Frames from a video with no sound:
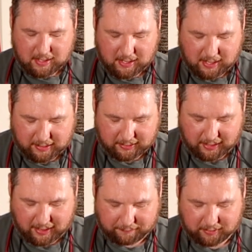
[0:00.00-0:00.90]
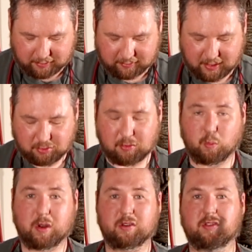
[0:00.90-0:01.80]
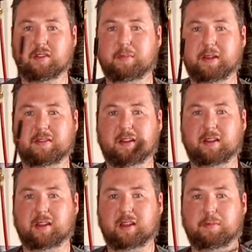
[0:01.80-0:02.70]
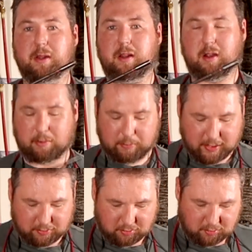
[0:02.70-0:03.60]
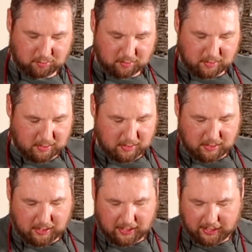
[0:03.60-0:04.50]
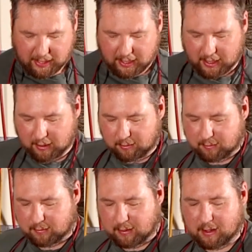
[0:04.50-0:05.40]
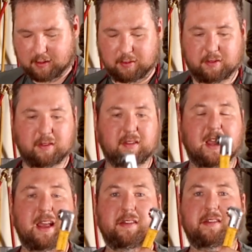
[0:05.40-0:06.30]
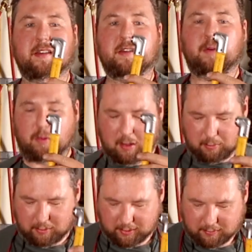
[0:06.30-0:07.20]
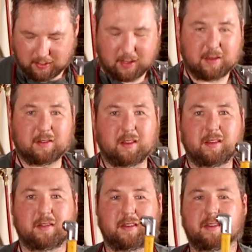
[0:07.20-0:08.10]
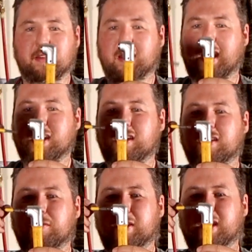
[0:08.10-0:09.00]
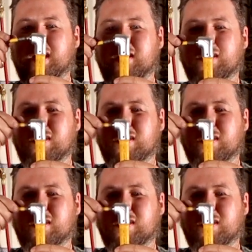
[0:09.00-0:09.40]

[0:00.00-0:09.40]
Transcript: Uh, and then I have an extension one, just basically give me longer reach. And then there's this guy. This is a DeWalt one. So this is a 90 degree